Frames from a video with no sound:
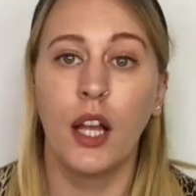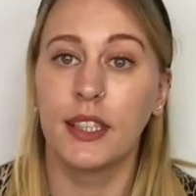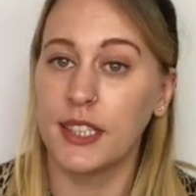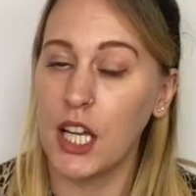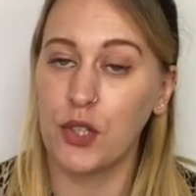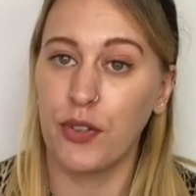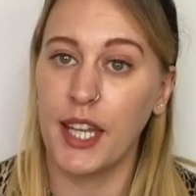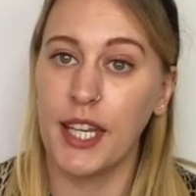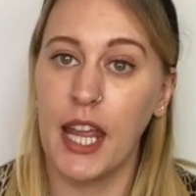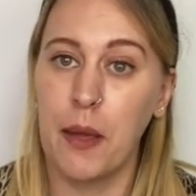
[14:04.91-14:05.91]
Search for
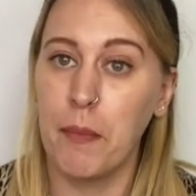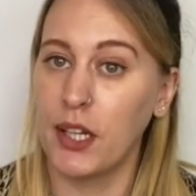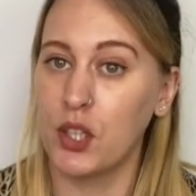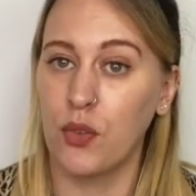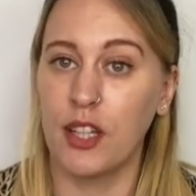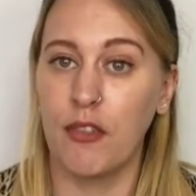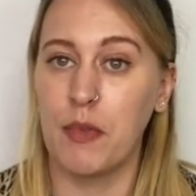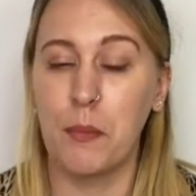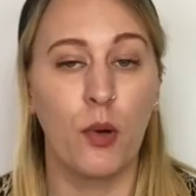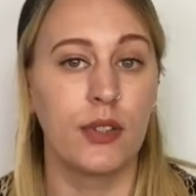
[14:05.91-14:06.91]
their name, make sure they've
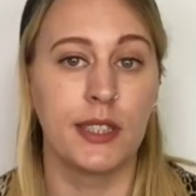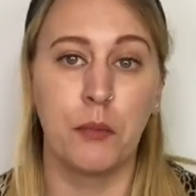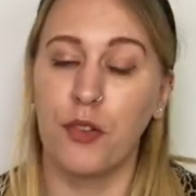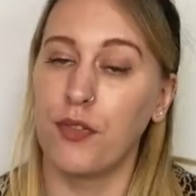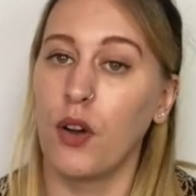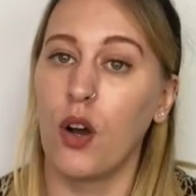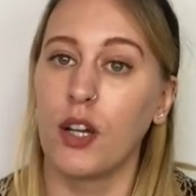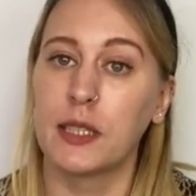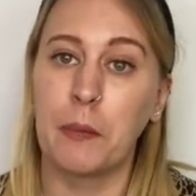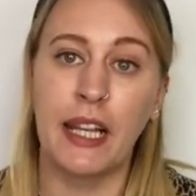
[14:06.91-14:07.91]
been posting before,
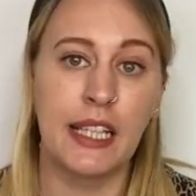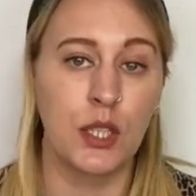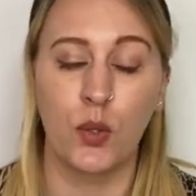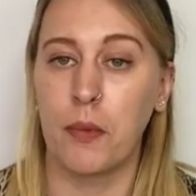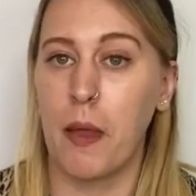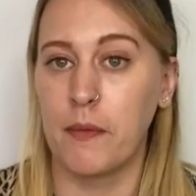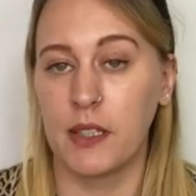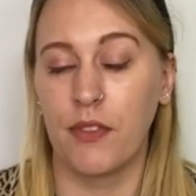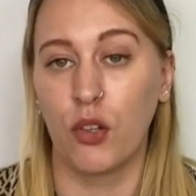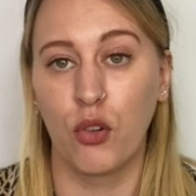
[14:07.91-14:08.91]
speaking to other members
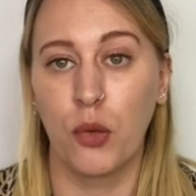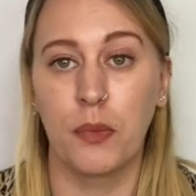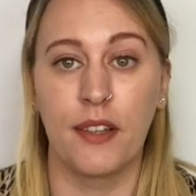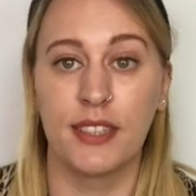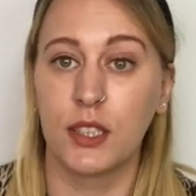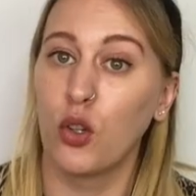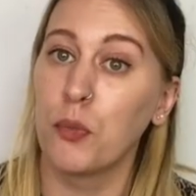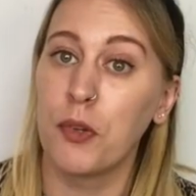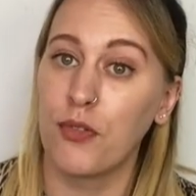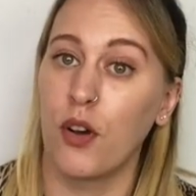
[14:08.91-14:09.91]
of the group, they've sold
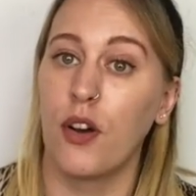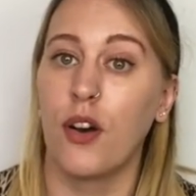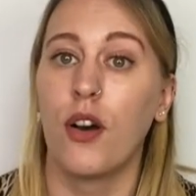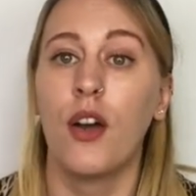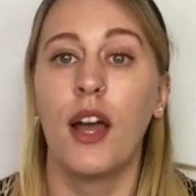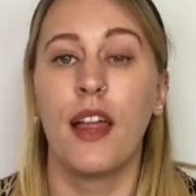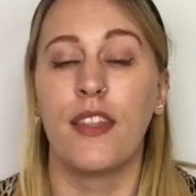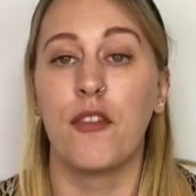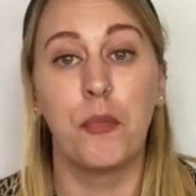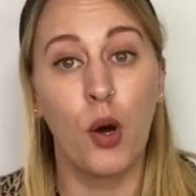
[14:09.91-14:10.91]
before,
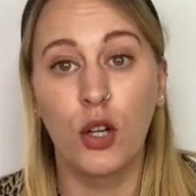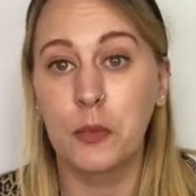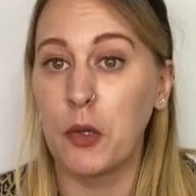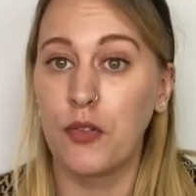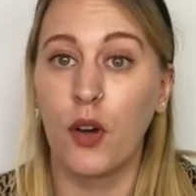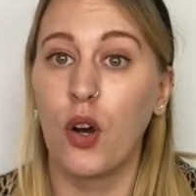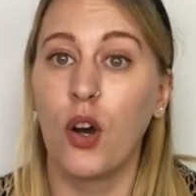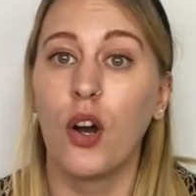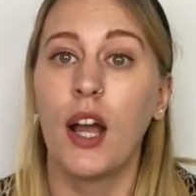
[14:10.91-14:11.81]
they've bought before.